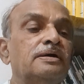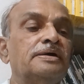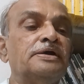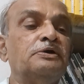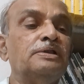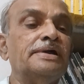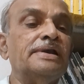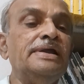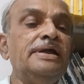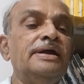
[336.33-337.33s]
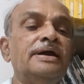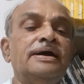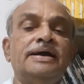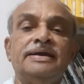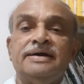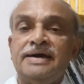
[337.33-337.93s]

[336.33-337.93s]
regularly and